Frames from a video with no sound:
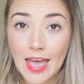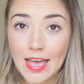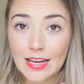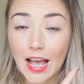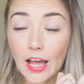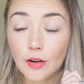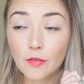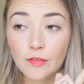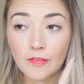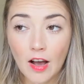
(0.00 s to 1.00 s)
and I
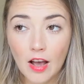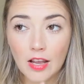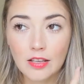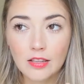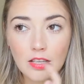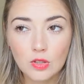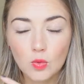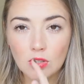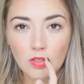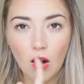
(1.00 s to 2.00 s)
don't find these
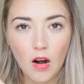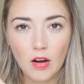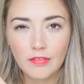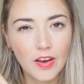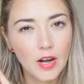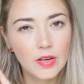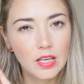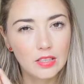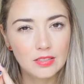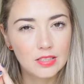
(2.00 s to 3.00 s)
ones are
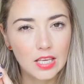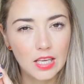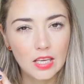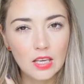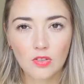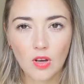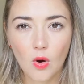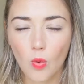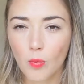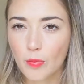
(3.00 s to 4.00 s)
very sticky.
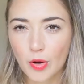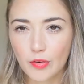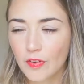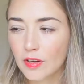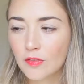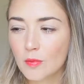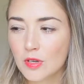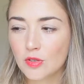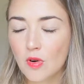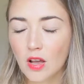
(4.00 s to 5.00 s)
So perfect from
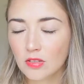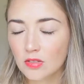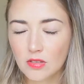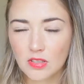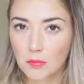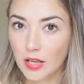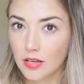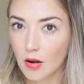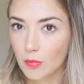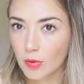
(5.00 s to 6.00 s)
the drugstore. My
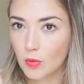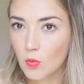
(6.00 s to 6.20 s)
number